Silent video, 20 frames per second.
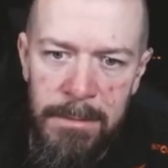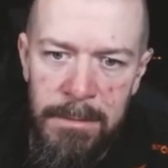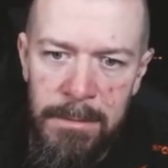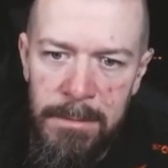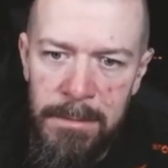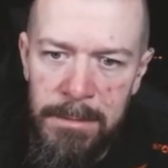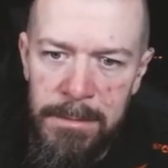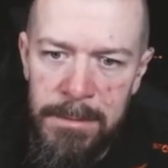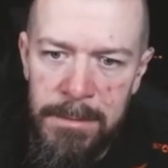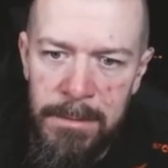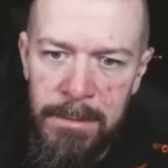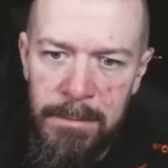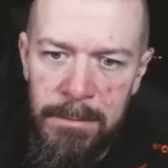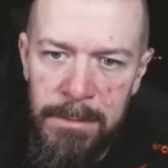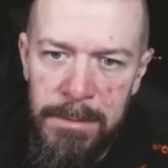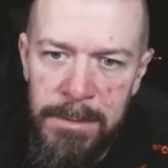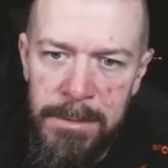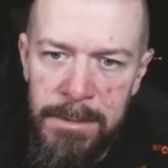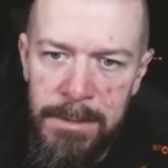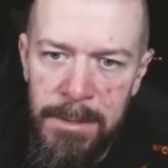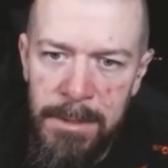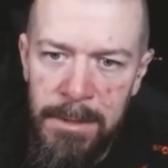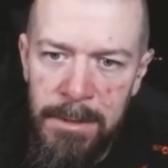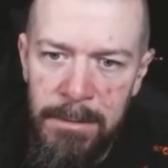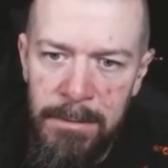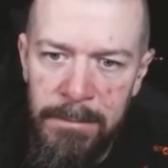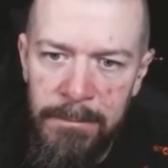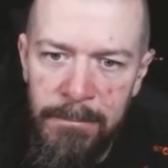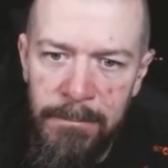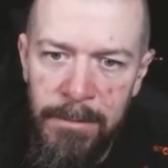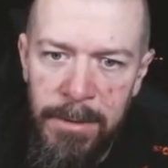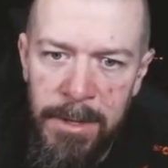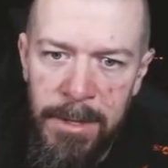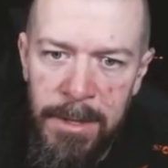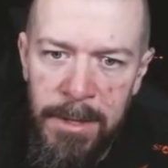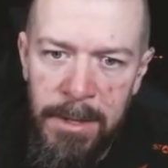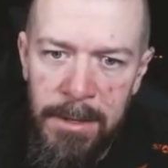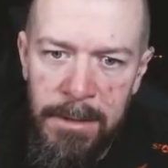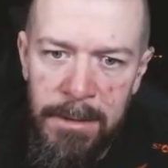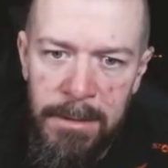Let's go and see if we
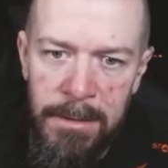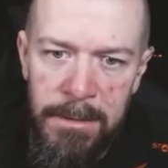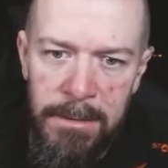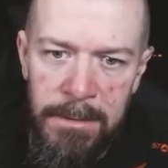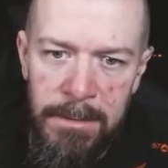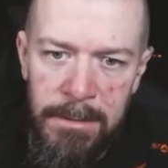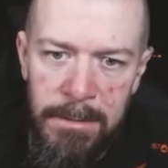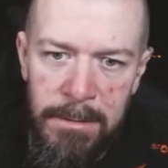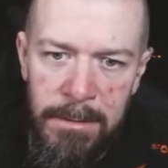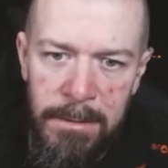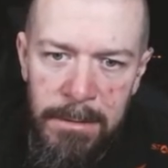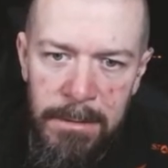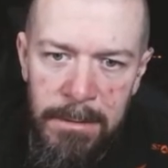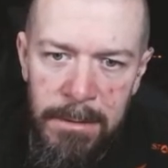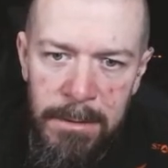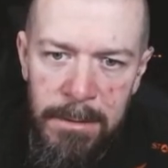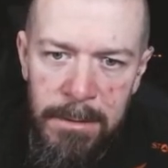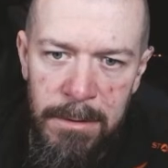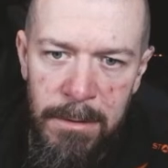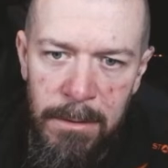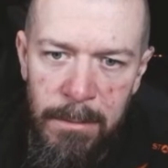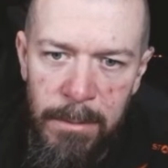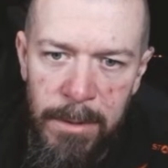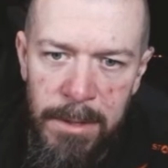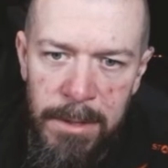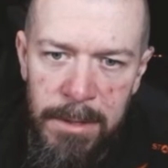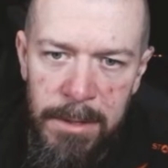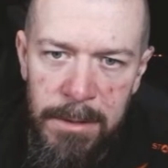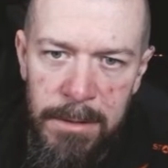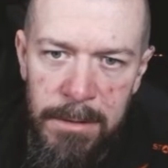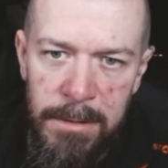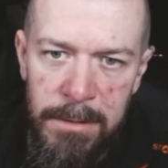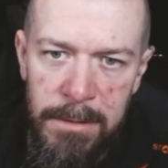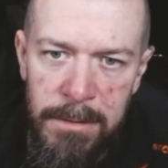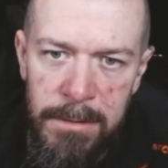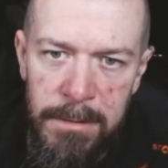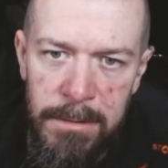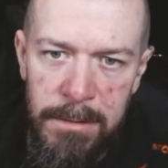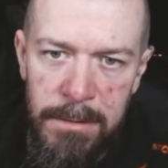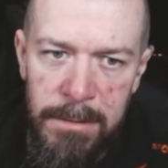can go in and
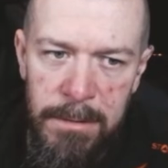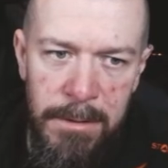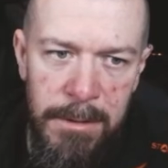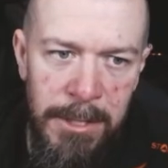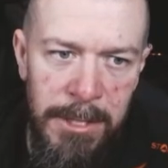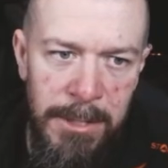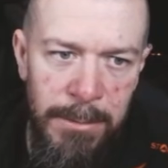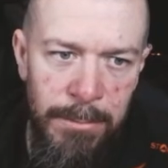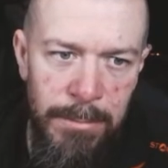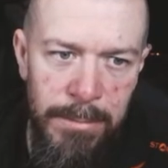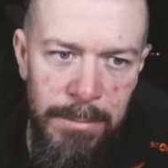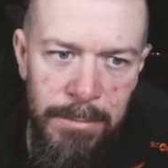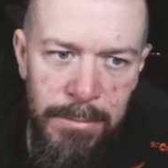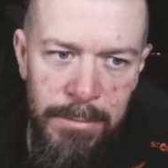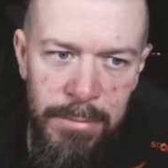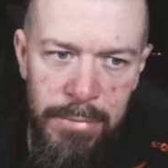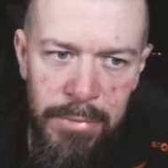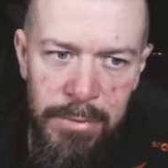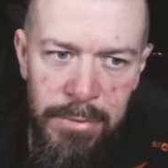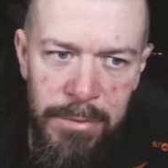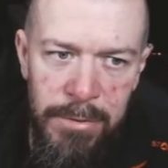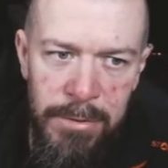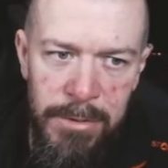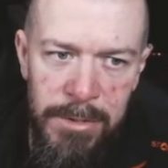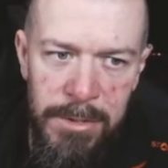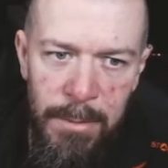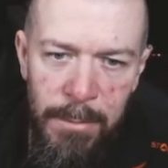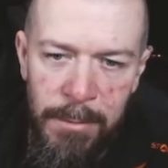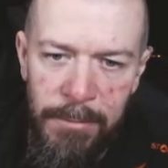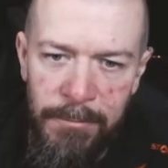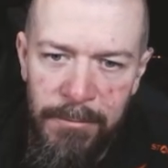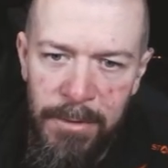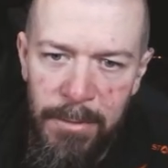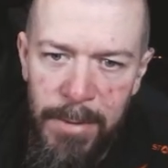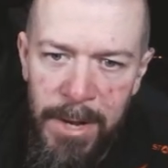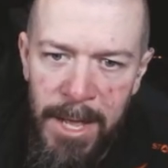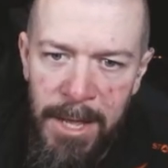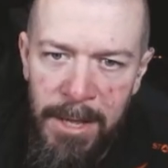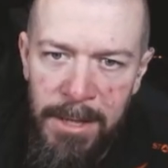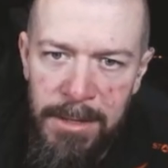clip some of the
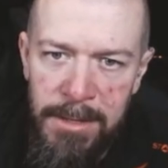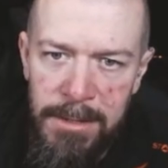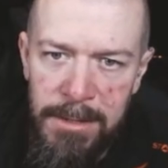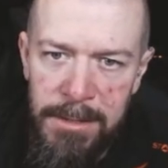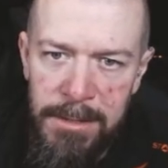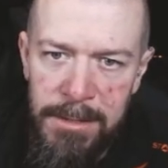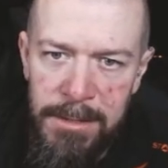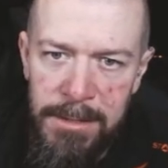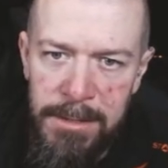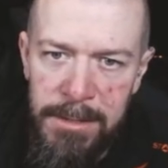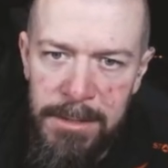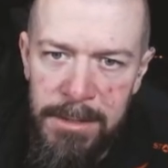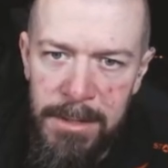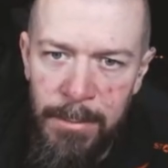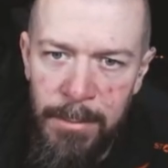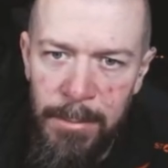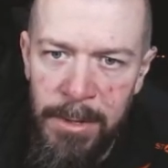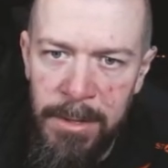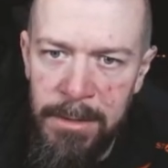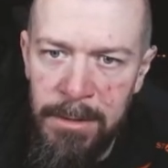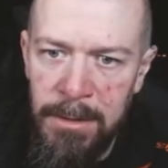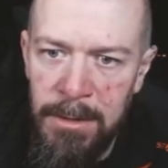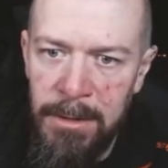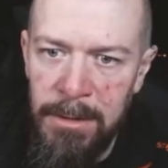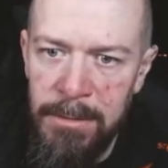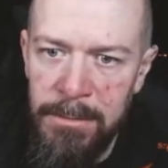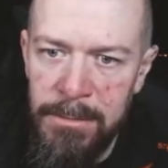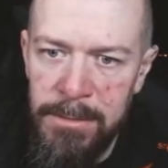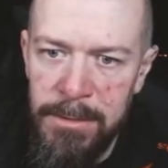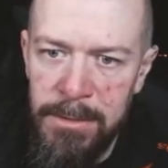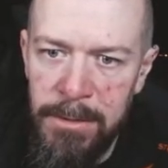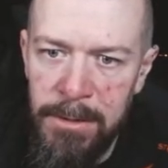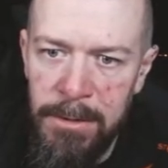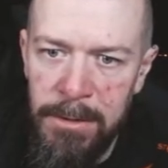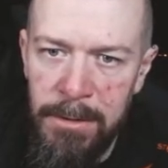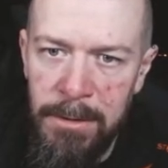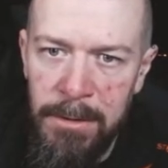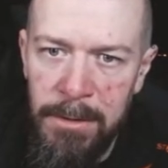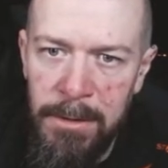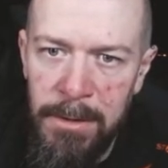blacks a bit
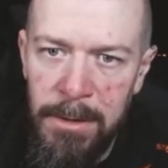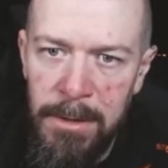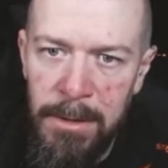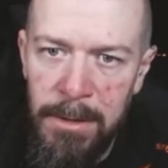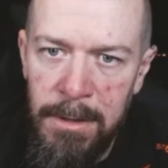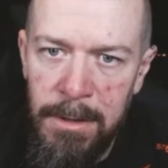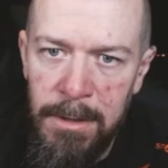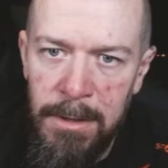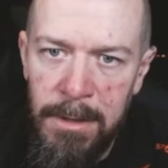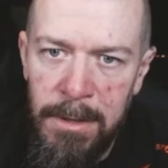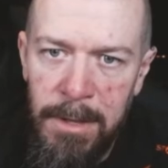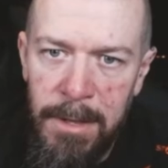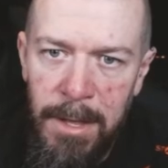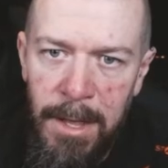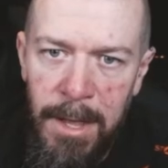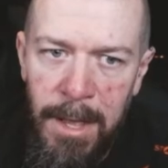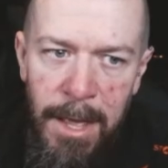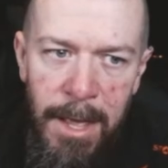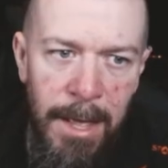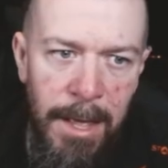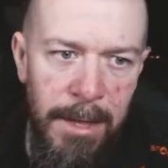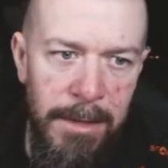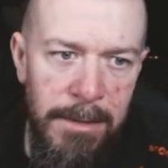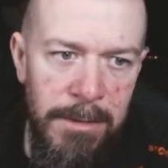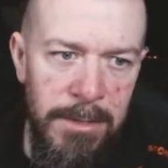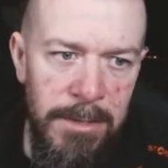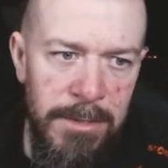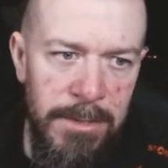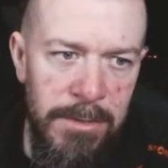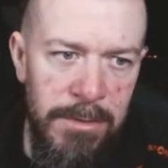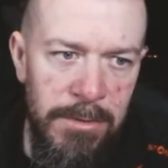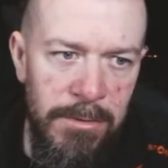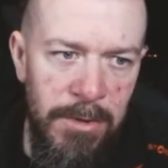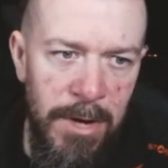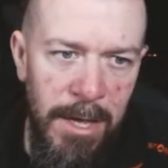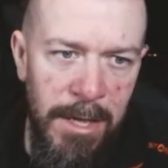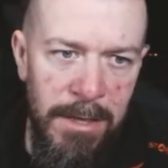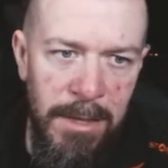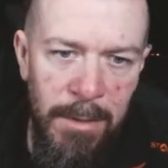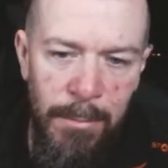closer and just
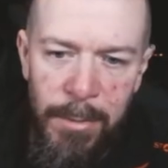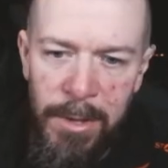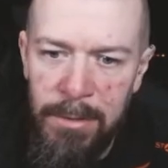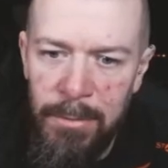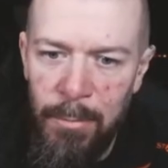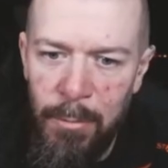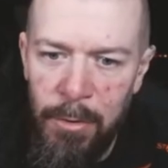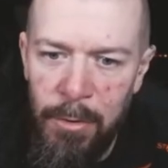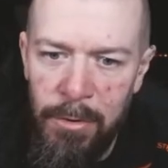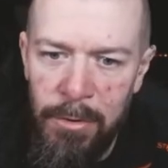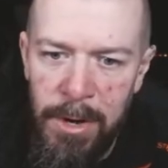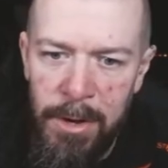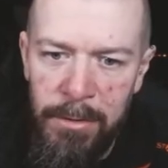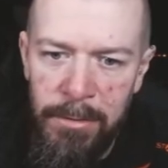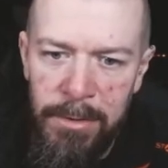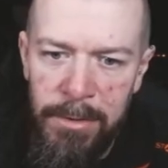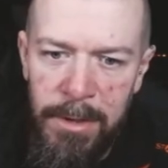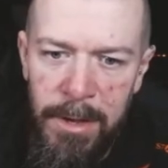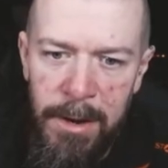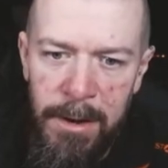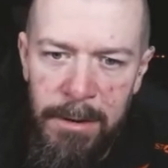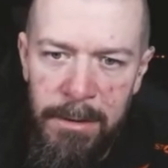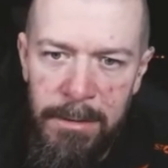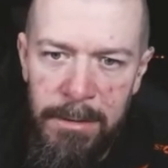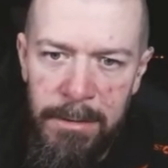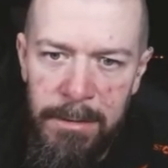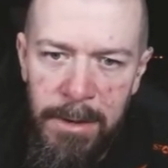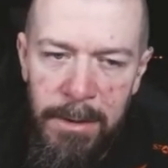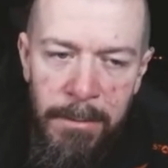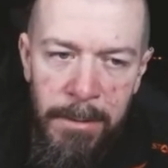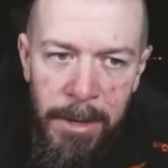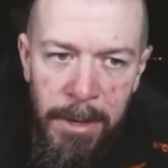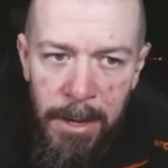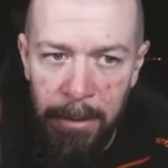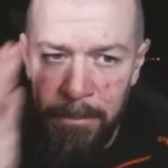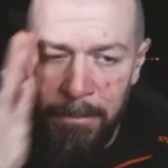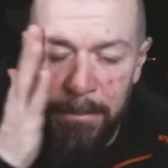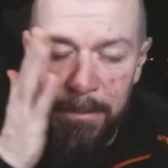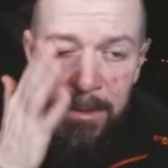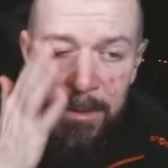drag it a bit more out there. There we
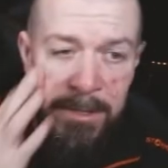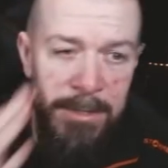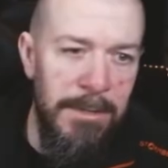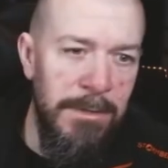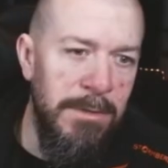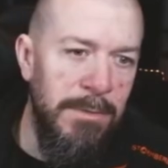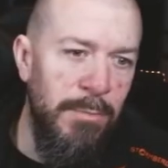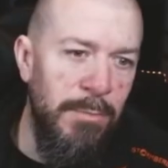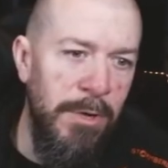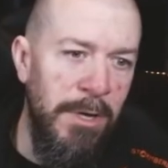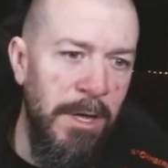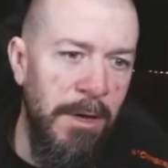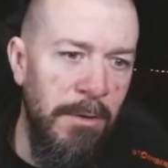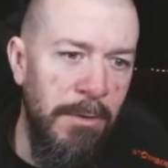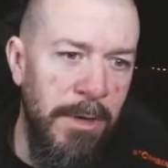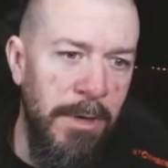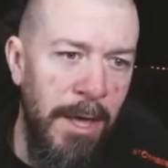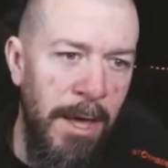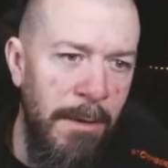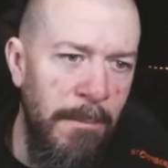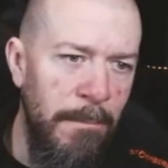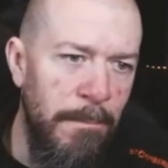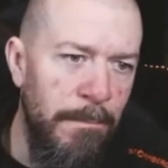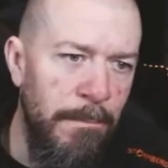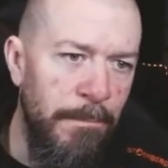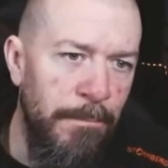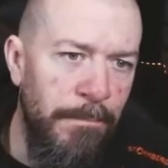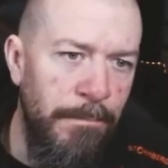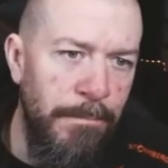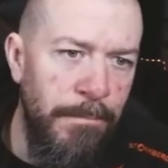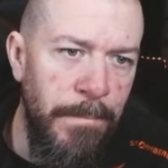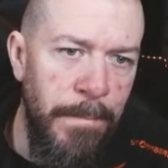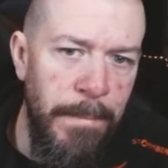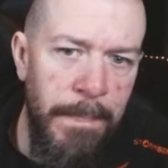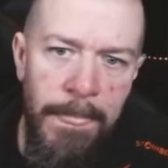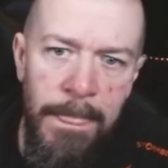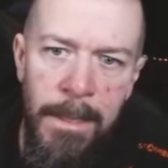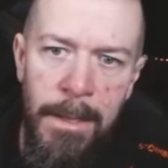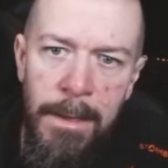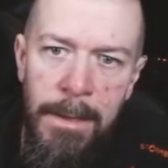go. This looks pretty okay.
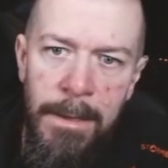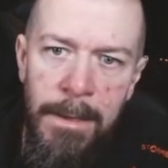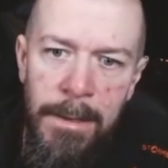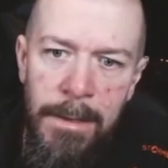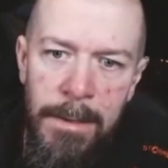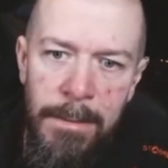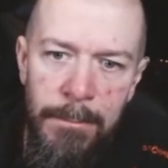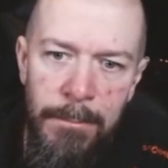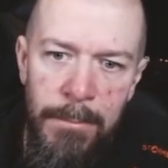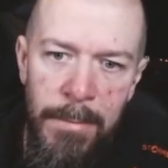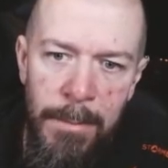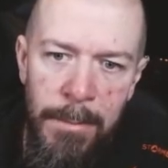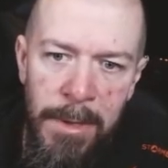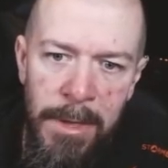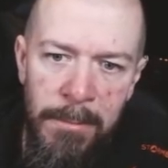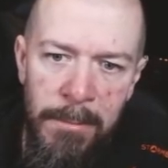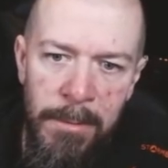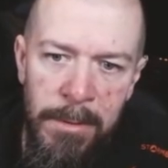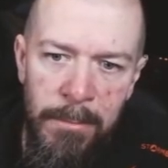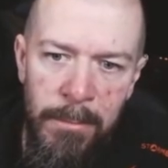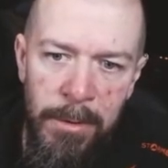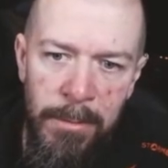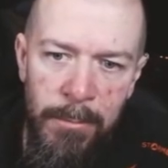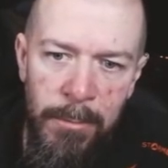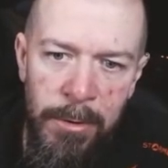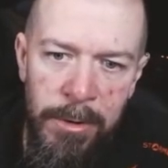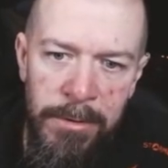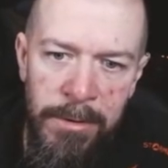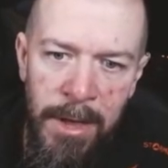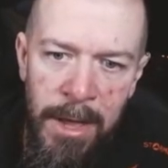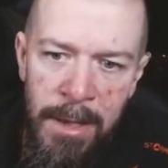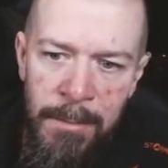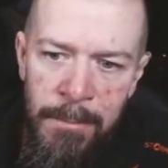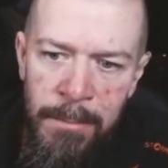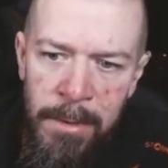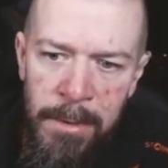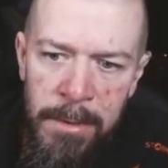Maybe even one more time.